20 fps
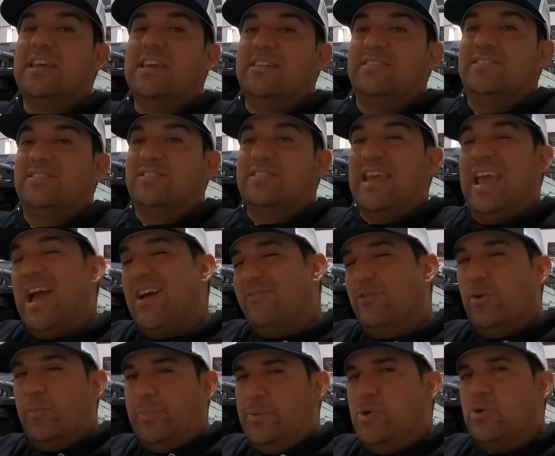it's, they have
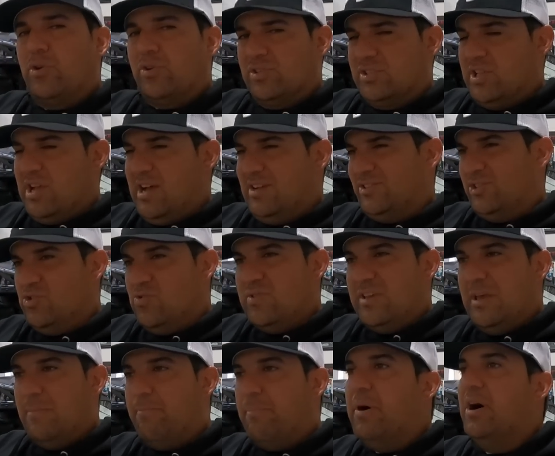no Peukert's law, so you
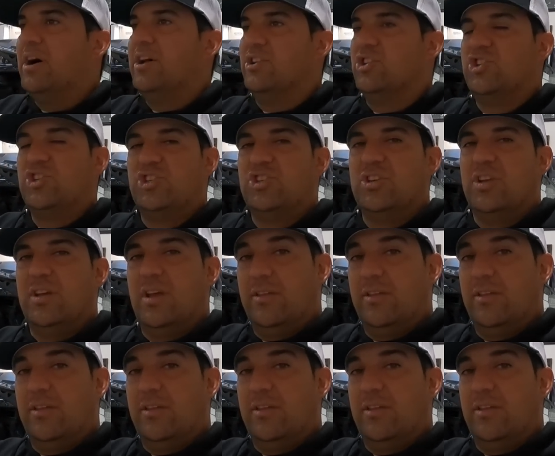get punch